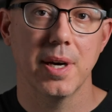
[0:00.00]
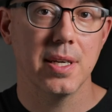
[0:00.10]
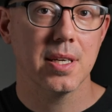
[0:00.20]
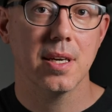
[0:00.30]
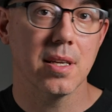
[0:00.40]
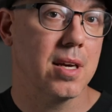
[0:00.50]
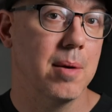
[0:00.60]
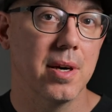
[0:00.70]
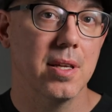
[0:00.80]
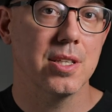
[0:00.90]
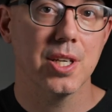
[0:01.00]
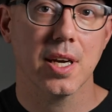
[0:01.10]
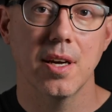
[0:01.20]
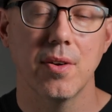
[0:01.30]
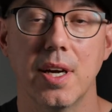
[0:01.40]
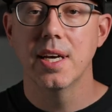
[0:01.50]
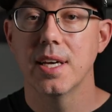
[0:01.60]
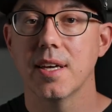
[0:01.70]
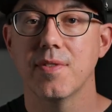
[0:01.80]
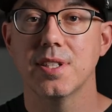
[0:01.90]
buy a ticket and come on in and check it out.
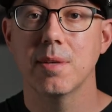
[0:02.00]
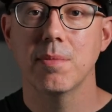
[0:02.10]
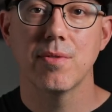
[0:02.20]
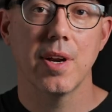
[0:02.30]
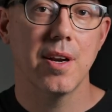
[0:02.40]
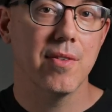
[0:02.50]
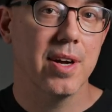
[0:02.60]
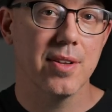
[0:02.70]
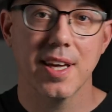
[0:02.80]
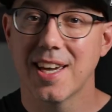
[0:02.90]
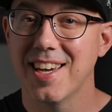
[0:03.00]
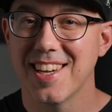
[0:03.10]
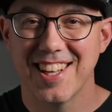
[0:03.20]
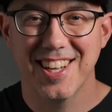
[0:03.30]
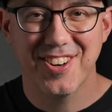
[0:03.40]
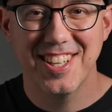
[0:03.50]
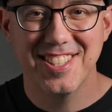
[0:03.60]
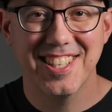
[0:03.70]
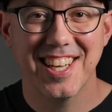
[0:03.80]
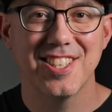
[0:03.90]
If you see me running around like
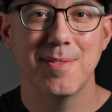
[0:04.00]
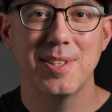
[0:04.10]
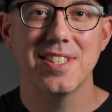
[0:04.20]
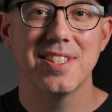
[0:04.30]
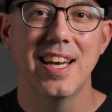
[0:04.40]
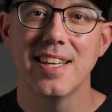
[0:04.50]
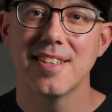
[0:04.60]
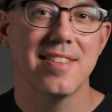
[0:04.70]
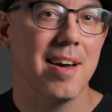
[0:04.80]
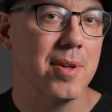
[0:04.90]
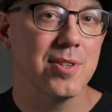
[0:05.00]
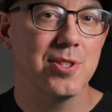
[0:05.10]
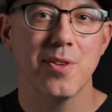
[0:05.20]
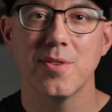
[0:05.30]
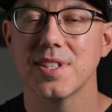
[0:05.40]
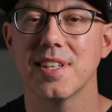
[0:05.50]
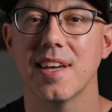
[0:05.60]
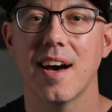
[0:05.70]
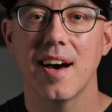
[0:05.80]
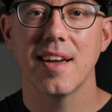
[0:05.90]
crazy taking images, just tap me on the shoulder and say
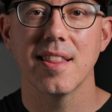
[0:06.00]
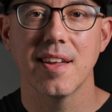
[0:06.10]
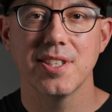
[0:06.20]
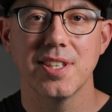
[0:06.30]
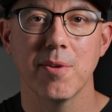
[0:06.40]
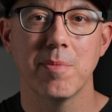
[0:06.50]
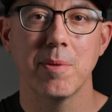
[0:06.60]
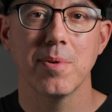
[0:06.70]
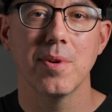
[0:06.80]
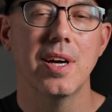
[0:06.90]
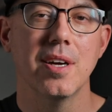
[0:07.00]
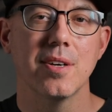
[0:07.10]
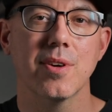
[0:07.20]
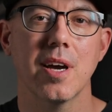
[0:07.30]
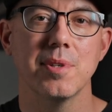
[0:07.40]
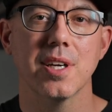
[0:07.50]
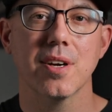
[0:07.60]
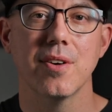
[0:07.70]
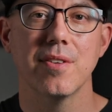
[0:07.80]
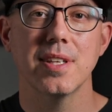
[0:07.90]
hi. I love to chat with people who come and
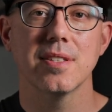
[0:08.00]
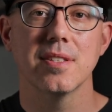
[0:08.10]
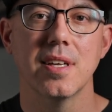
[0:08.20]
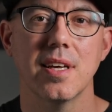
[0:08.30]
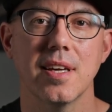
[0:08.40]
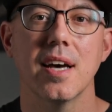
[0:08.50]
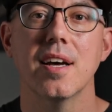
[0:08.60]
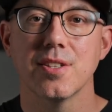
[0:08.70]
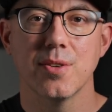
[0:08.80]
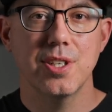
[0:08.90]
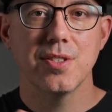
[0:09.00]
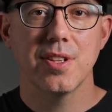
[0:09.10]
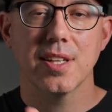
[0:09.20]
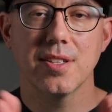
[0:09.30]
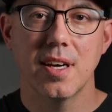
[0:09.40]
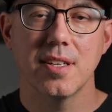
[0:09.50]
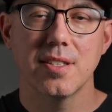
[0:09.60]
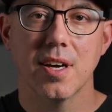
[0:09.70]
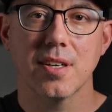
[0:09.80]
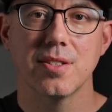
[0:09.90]
check our events. Yeah, so cheers, thanks a lot.
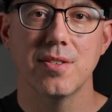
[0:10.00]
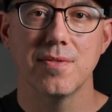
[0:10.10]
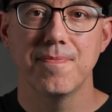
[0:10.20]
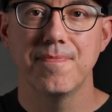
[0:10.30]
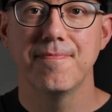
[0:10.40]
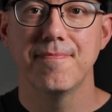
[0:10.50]
Talk to you soon.